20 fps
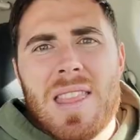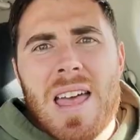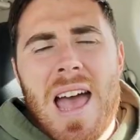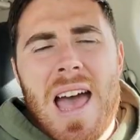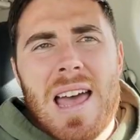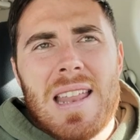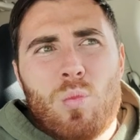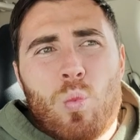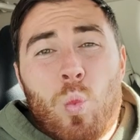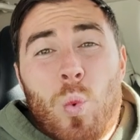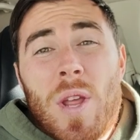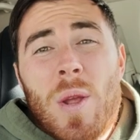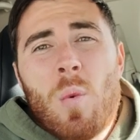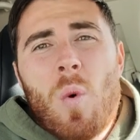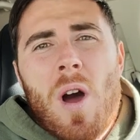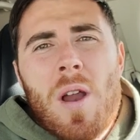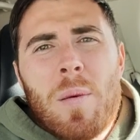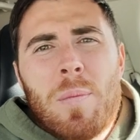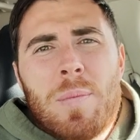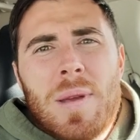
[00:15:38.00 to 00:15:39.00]
that we
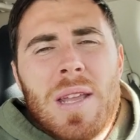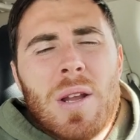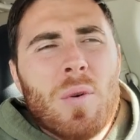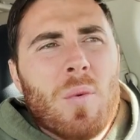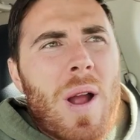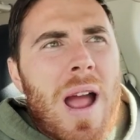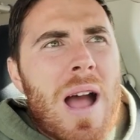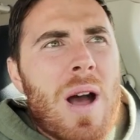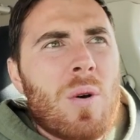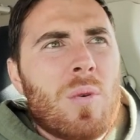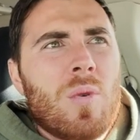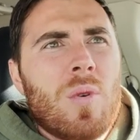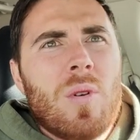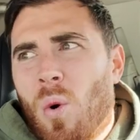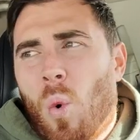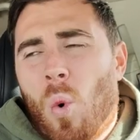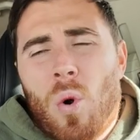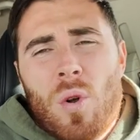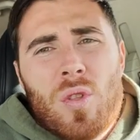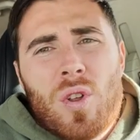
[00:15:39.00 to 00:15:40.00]
want to be around,
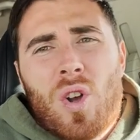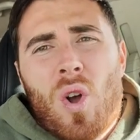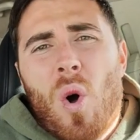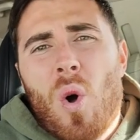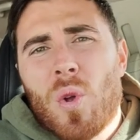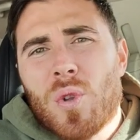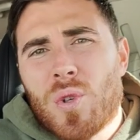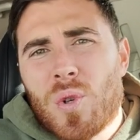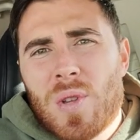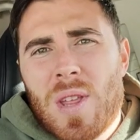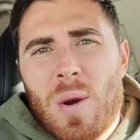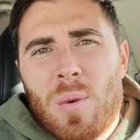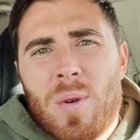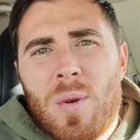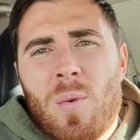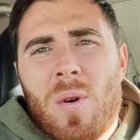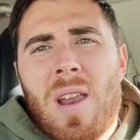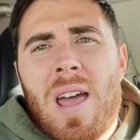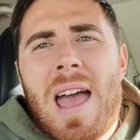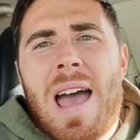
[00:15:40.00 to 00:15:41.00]
or the culture that
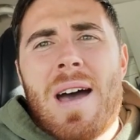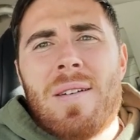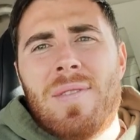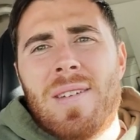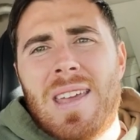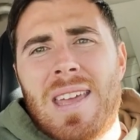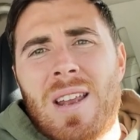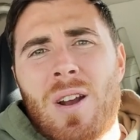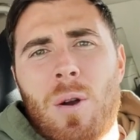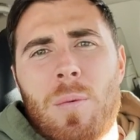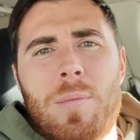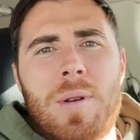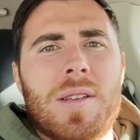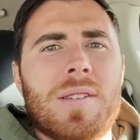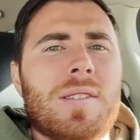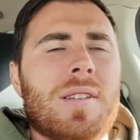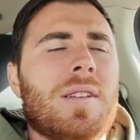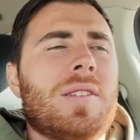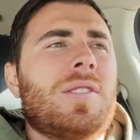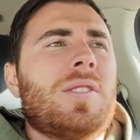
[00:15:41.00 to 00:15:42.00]
we want to have in our
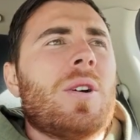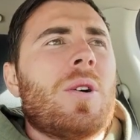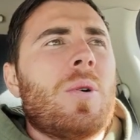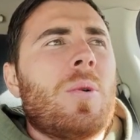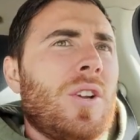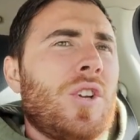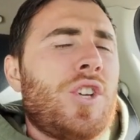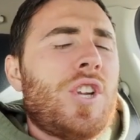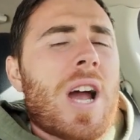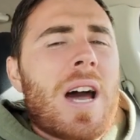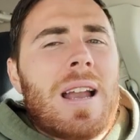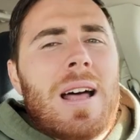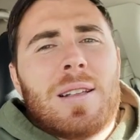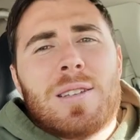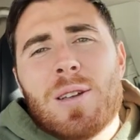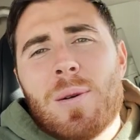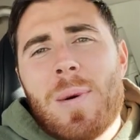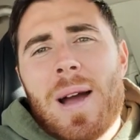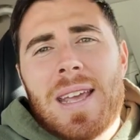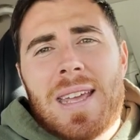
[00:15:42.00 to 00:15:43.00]
business. So shout out
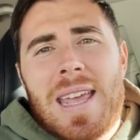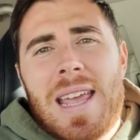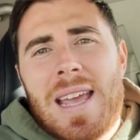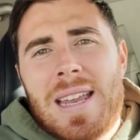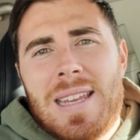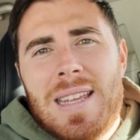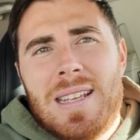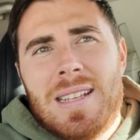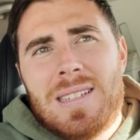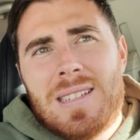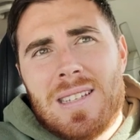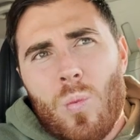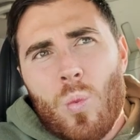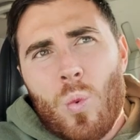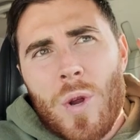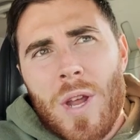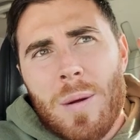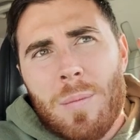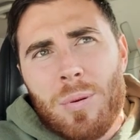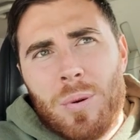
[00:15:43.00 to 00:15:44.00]
to Mike Andes.
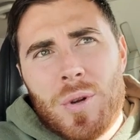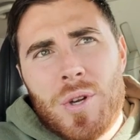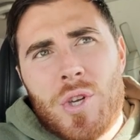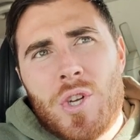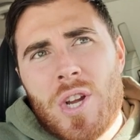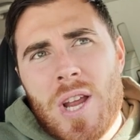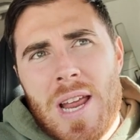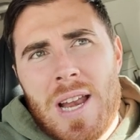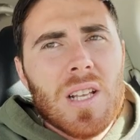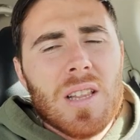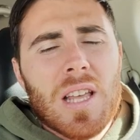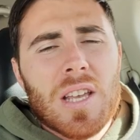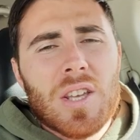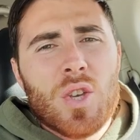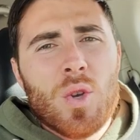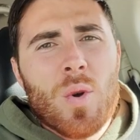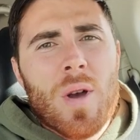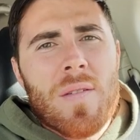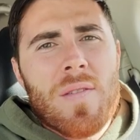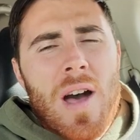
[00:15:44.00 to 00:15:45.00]
We appreciate it.
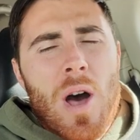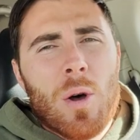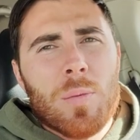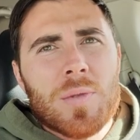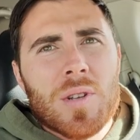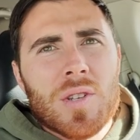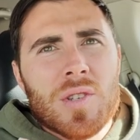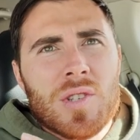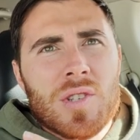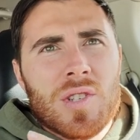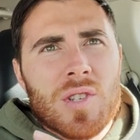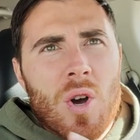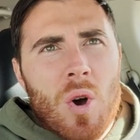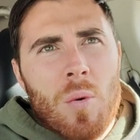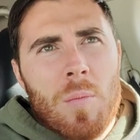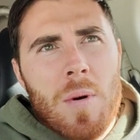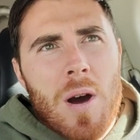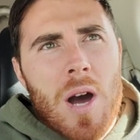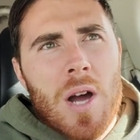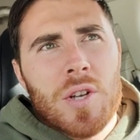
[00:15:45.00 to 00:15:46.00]
Like, you have helped us so
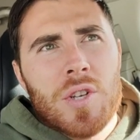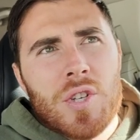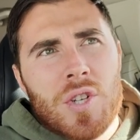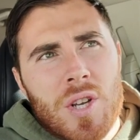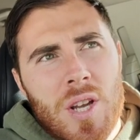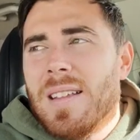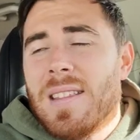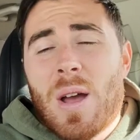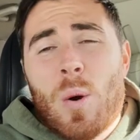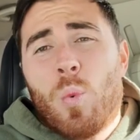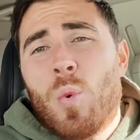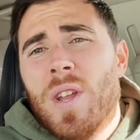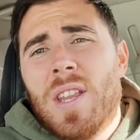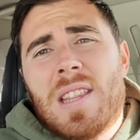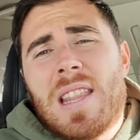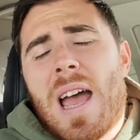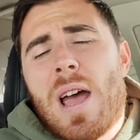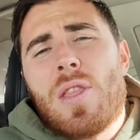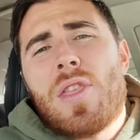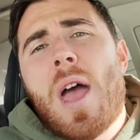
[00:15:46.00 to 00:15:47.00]
much that we
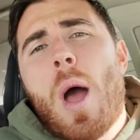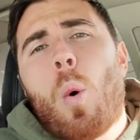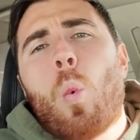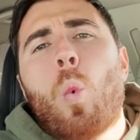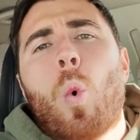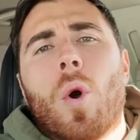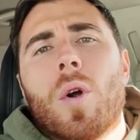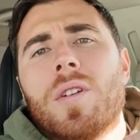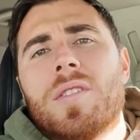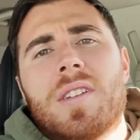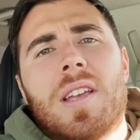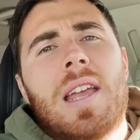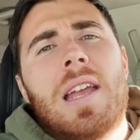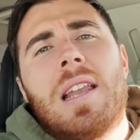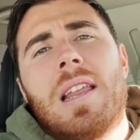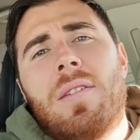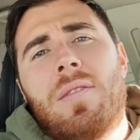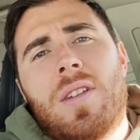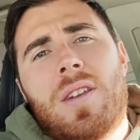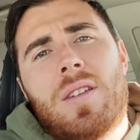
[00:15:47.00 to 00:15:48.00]
that that words
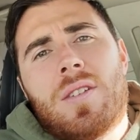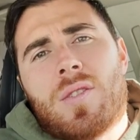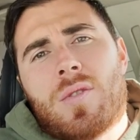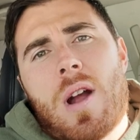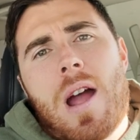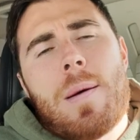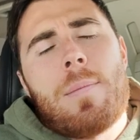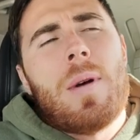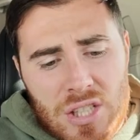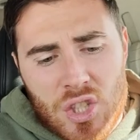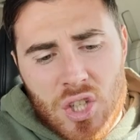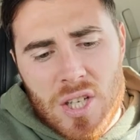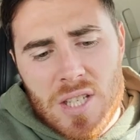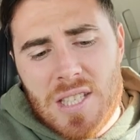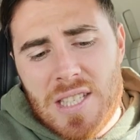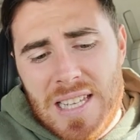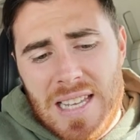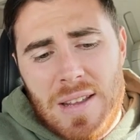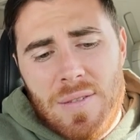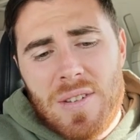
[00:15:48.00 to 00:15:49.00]
can't even describe.
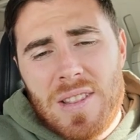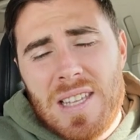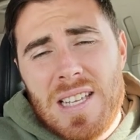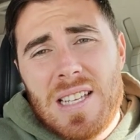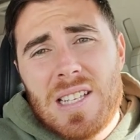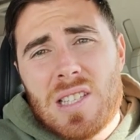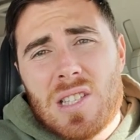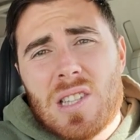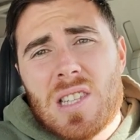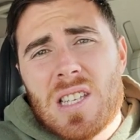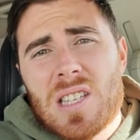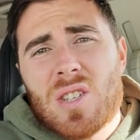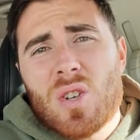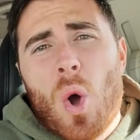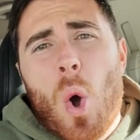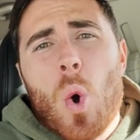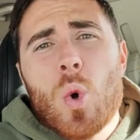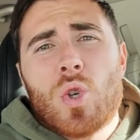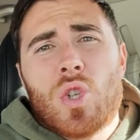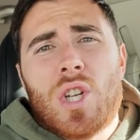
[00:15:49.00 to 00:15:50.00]
Just even these this
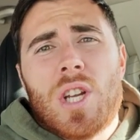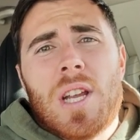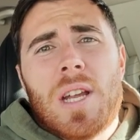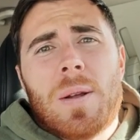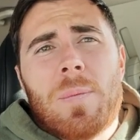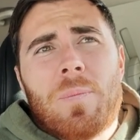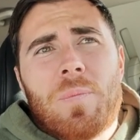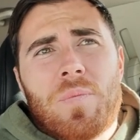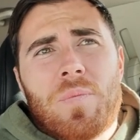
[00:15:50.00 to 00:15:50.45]
coaching